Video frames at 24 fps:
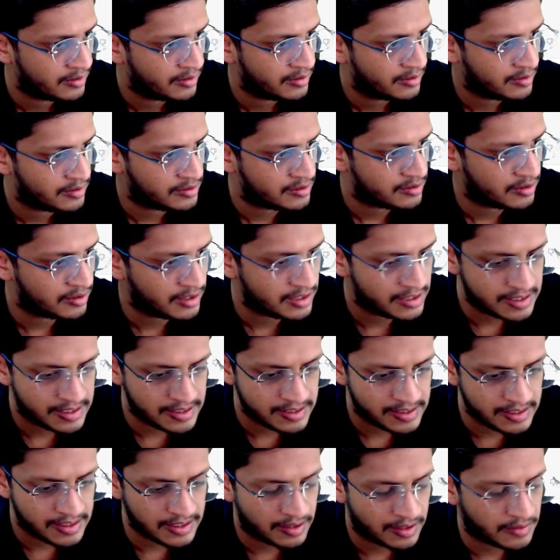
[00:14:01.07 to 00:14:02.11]
So this is
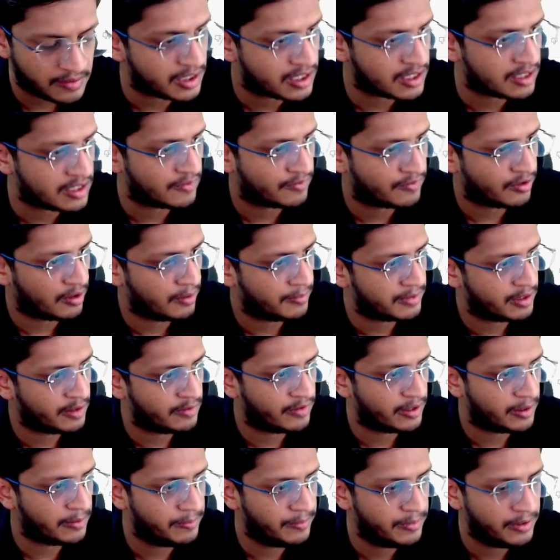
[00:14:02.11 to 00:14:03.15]
a question from the
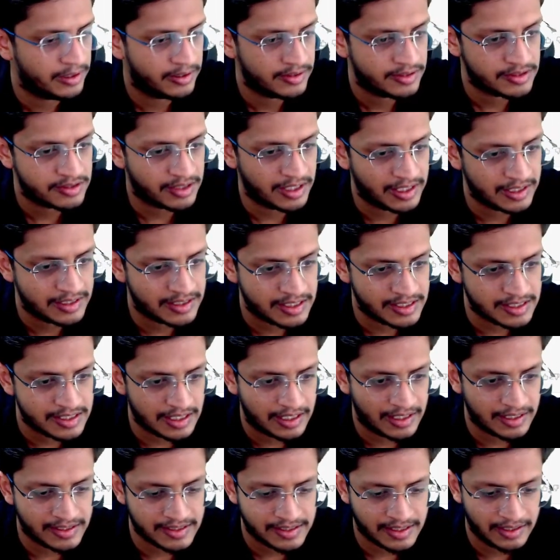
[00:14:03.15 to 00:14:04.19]
web. So I'll just
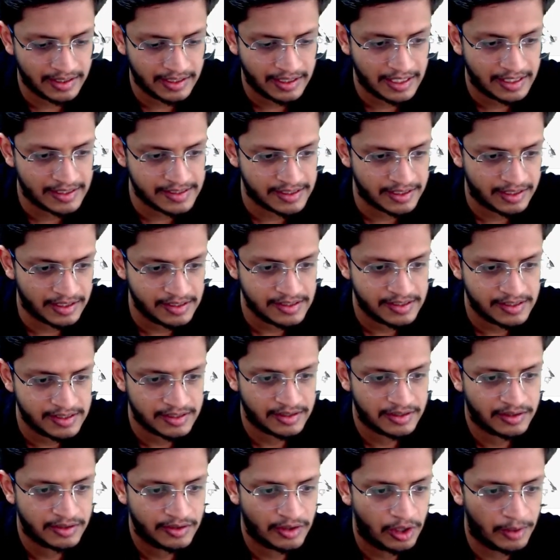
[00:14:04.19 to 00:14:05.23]
ask it as it is.
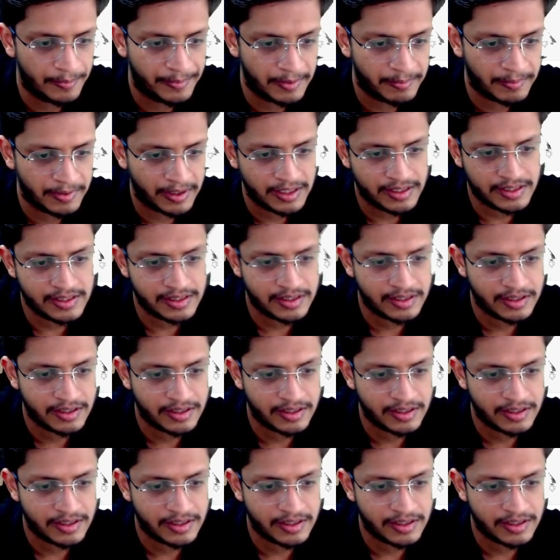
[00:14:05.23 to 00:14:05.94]
Copy paste.